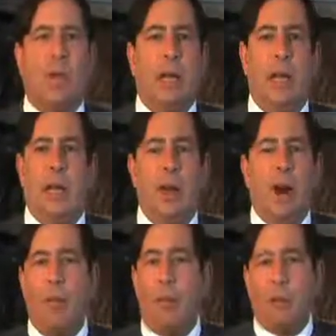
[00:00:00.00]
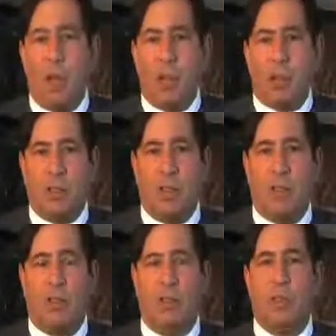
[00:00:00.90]
economic
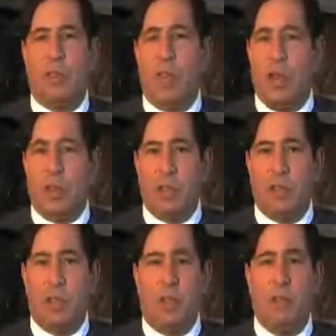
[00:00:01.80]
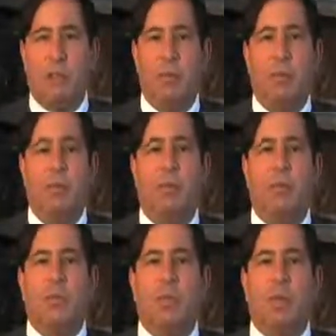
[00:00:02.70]
consequences, lost income,
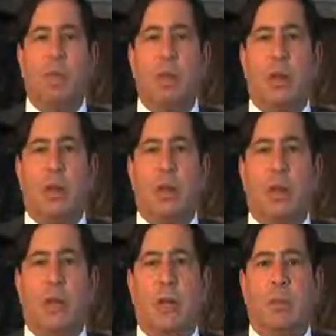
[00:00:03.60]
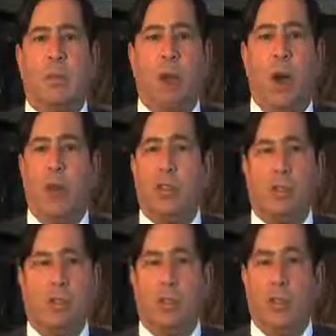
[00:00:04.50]

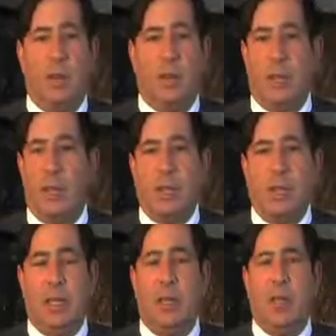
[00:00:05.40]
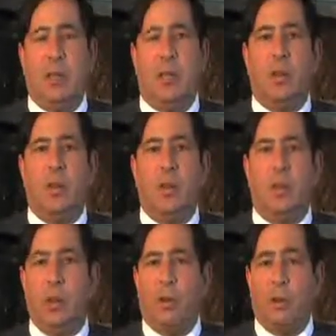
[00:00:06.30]
loss of the ability to
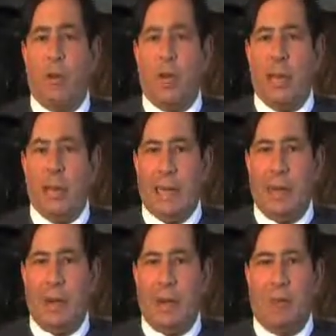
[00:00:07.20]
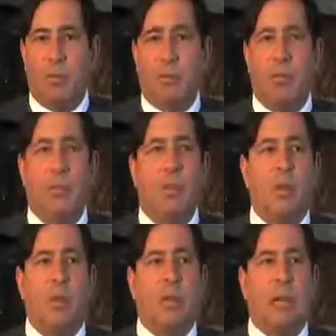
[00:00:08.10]
earn income,
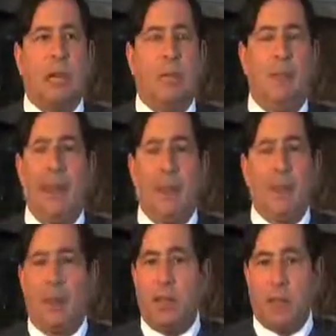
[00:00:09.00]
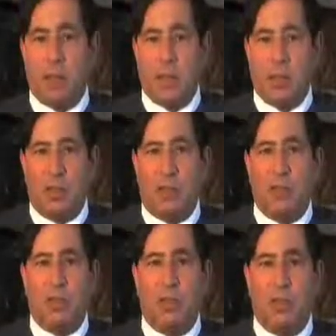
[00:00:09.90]
medical
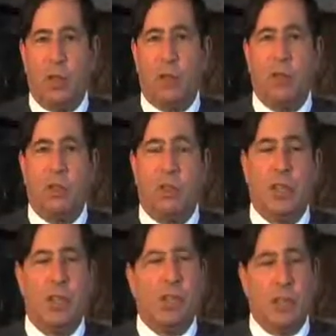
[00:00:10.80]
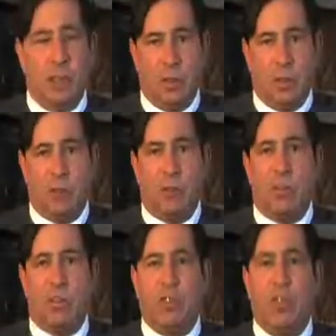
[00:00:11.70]
expenses incurred as a
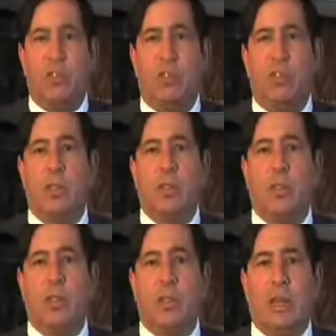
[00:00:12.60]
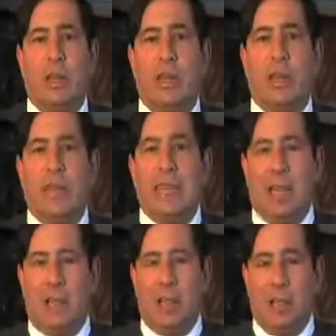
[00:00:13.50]
result of the
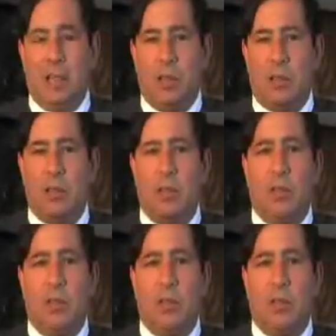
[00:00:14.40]
negligence.